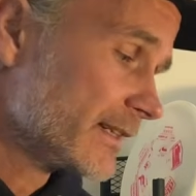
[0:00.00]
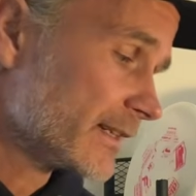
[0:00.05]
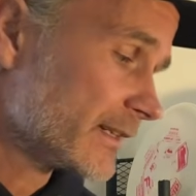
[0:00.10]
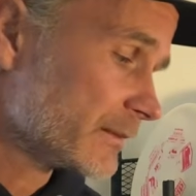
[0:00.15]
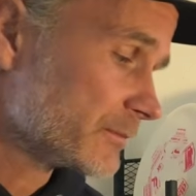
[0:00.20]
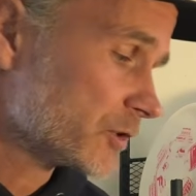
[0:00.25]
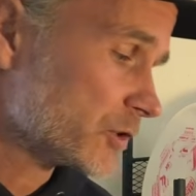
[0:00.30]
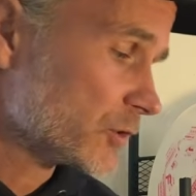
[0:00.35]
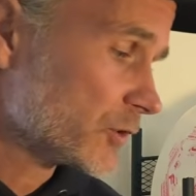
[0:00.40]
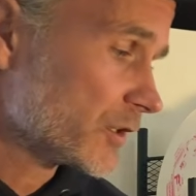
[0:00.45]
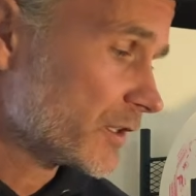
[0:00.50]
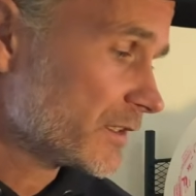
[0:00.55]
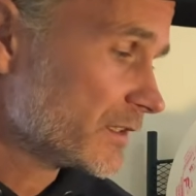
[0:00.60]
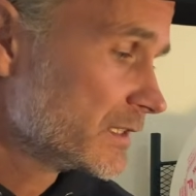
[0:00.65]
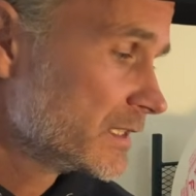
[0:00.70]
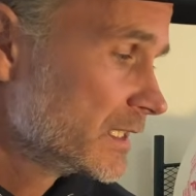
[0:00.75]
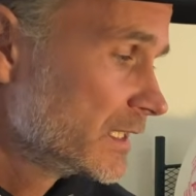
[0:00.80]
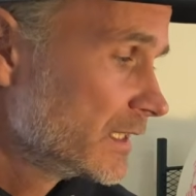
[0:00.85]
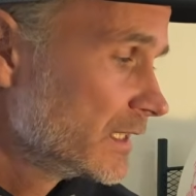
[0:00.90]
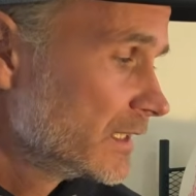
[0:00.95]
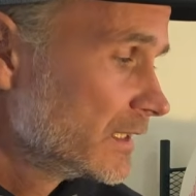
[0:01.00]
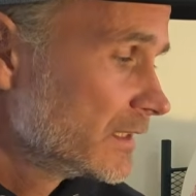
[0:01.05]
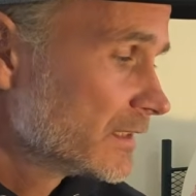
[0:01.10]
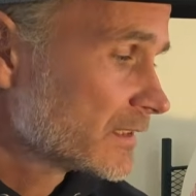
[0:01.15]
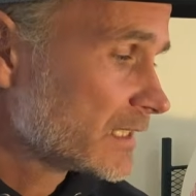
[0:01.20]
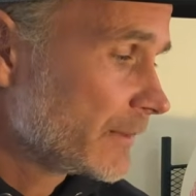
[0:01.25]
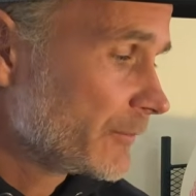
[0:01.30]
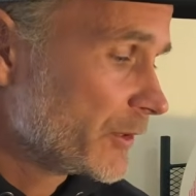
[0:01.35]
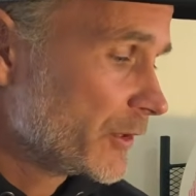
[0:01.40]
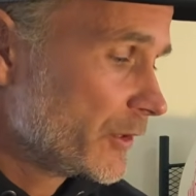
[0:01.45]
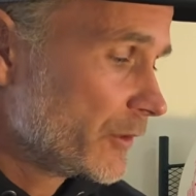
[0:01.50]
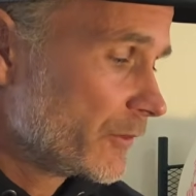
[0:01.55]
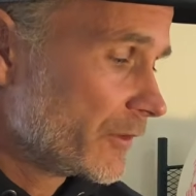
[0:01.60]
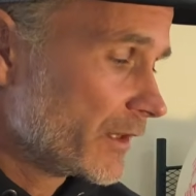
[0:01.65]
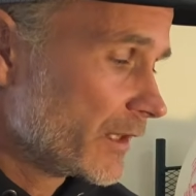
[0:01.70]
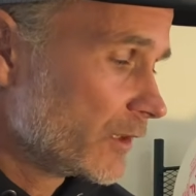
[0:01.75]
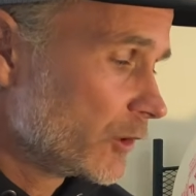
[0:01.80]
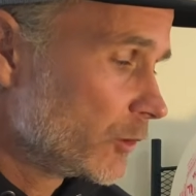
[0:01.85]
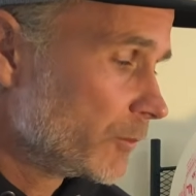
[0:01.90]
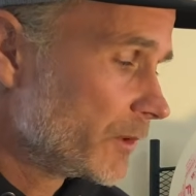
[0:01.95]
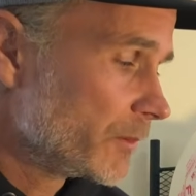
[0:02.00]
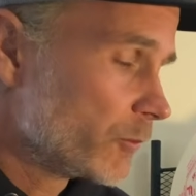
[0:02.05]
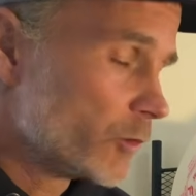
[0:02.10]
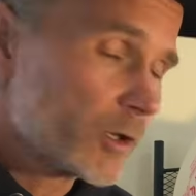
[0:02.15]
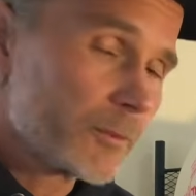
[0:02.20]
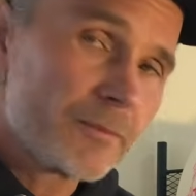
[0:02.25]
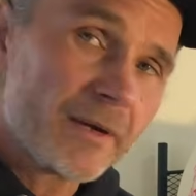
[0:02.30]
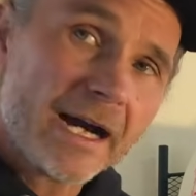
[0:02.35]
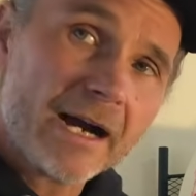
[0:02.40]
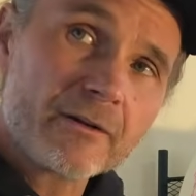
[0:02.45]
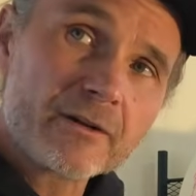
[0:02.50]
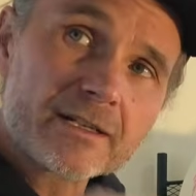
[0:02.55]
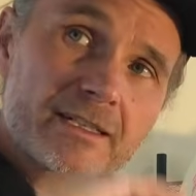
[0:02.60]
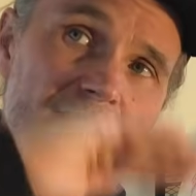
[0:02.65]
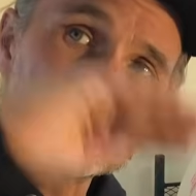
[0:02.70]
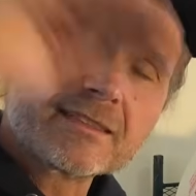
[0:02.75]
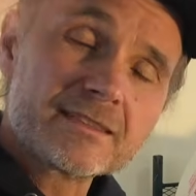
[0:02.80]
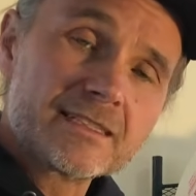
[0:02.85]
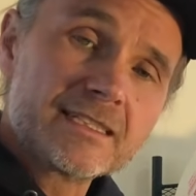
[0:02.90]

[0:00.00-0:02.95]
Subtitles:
And I'm sure some of you with a little bit more power can